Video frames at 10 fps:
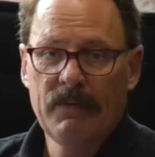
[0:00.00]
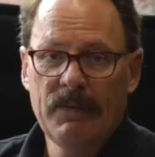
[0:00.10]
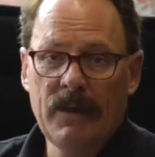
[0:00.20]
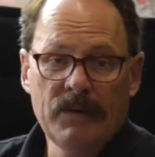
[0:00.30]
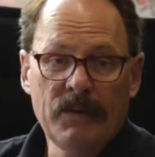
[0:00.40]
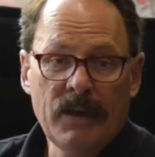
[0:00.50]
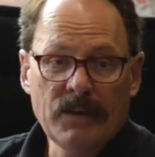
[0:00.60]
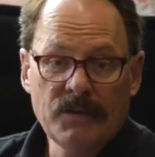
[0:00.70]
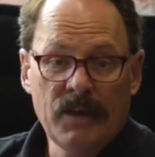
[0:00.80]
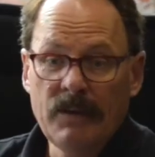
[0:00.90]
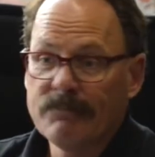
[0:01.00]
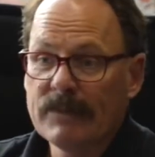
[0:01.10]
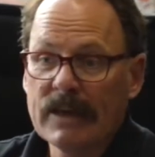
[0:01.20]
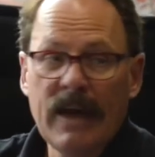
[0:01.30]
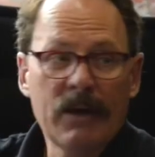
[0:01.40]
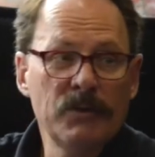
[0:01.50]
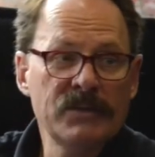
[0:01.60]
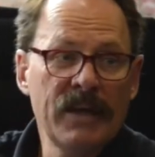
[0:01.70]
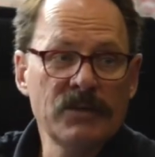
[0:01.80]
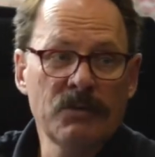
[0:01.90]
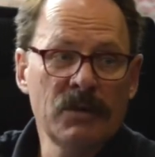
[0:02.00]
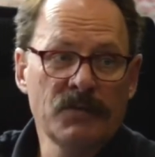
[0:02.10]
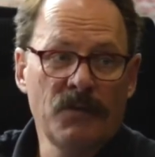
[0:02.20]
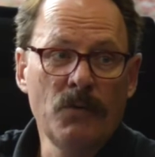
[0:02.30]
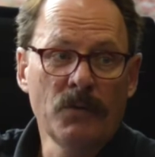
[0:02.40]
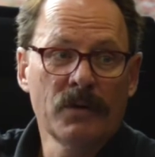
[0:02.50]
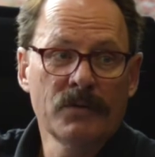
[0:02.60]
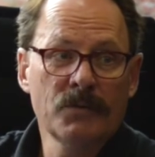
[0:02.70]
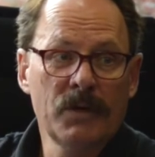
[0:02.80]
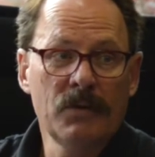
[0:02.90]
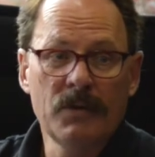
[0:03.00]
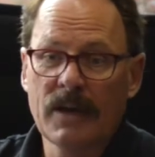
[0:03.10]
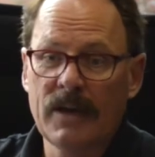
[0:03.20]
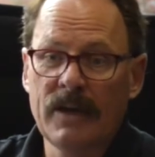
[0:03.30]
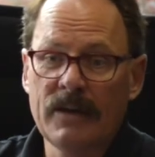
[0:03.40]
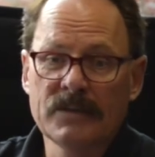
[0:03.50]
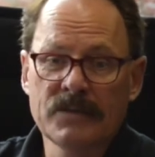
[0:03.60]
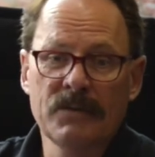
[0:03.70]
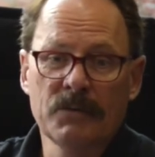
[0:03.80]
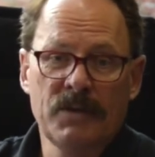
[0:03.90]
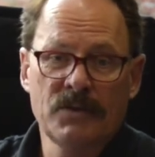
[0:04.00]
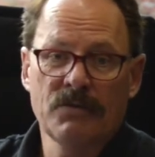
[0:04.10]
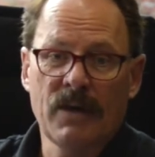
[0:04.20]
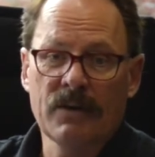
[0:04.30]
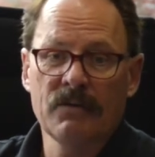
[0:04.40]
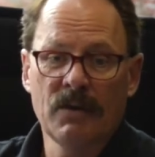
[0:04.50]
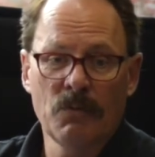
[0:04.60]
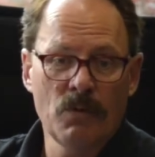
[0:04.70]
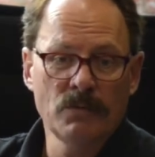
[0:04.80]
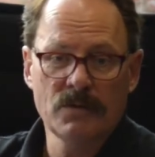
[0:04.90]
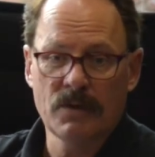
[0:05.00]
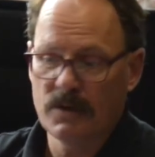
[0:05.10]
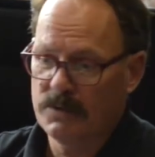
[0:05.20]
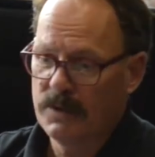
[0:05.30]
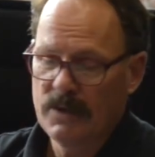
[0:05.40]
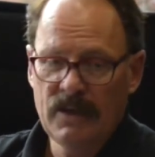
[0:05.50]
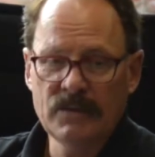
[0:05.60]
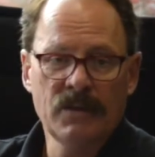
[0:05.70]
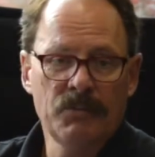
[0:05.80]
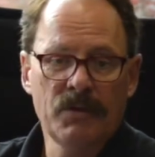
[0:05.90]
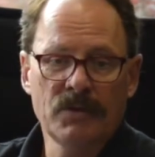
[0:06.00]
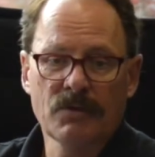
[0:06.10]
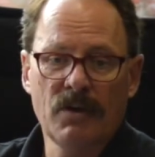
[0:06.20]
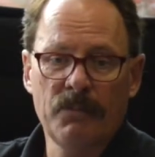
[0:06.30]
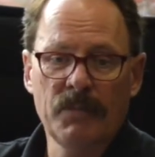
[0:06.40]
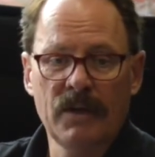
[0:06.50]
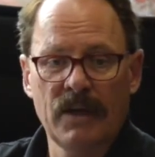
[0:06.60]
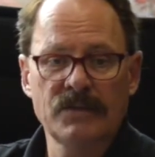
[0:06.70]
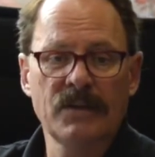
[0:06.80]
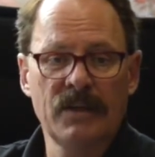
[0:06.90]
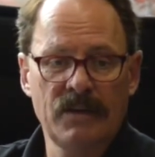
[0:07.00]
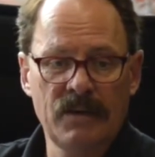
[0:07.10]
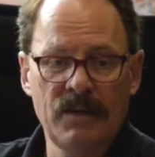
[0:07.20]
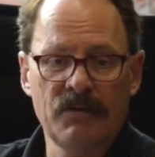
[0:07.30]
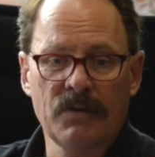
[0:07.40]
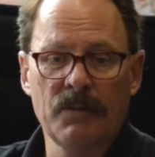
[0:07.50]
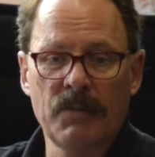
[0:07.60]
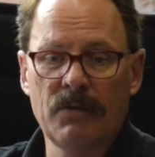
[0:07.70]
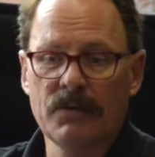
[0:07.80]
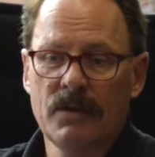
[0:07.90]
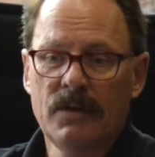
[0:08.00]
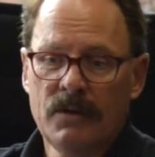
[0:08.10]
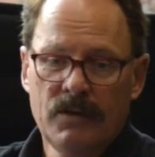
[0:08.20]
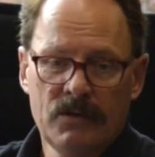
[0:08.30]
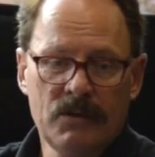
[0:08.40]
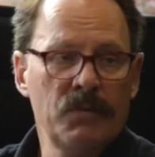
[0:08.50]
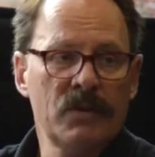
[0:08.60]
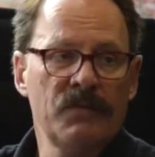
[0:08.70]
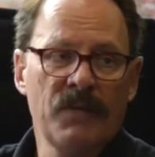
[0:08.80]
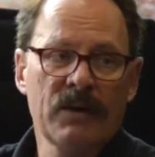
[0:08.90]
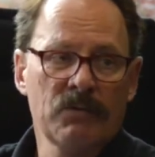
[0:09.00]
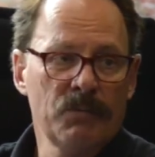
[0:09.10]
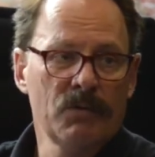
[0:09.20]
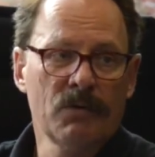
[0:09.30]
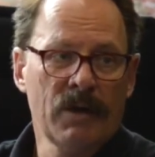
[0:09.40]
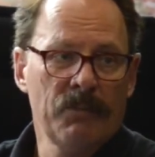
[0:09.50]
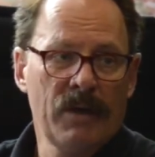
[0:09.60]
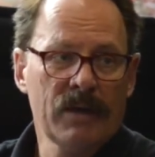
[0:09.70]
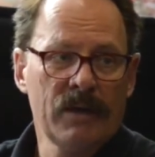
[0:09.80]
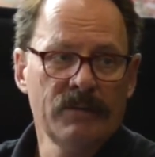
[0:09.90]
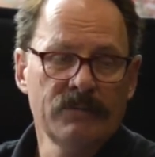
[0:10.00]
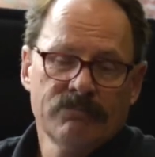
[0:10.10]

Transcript: Then the next day, the guy quits answering his phone. So here the guy is sitting there with his tractor, it won't start, he's got to put his crop in, he has to get the dealer to come out to put the factory program back in.